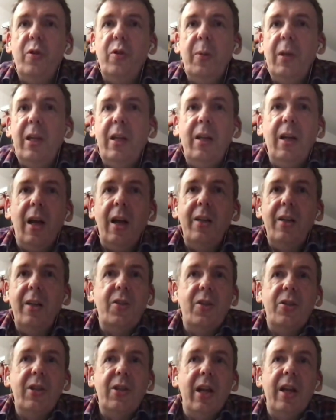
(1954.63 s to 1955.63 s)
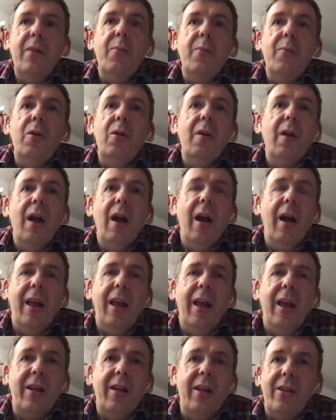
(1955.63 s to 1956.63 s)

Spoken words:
has proved to be unsustainable.